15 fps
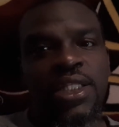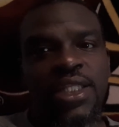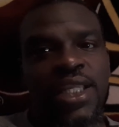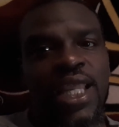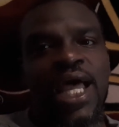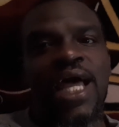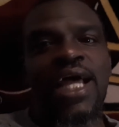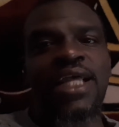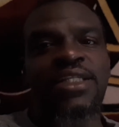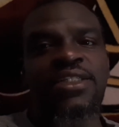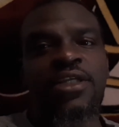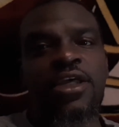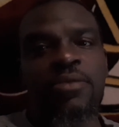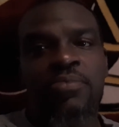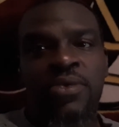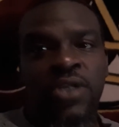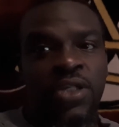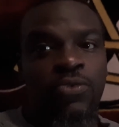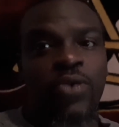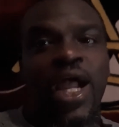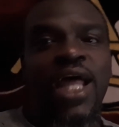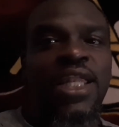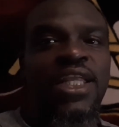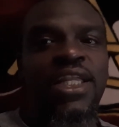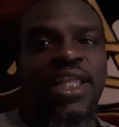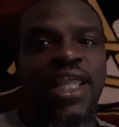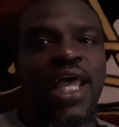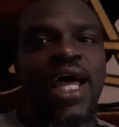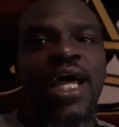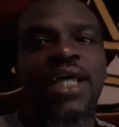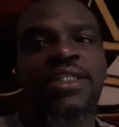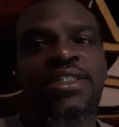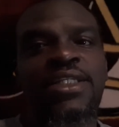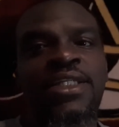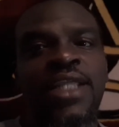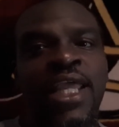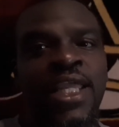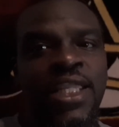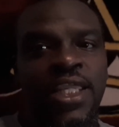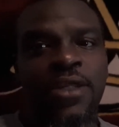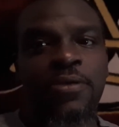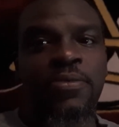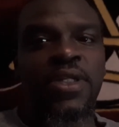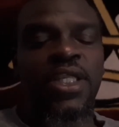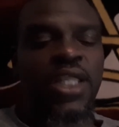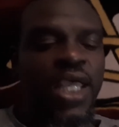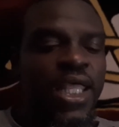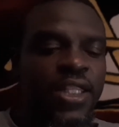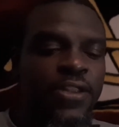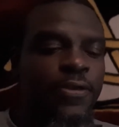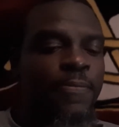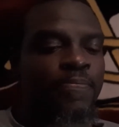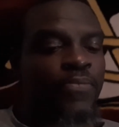the guys up and rally the guys and get them together.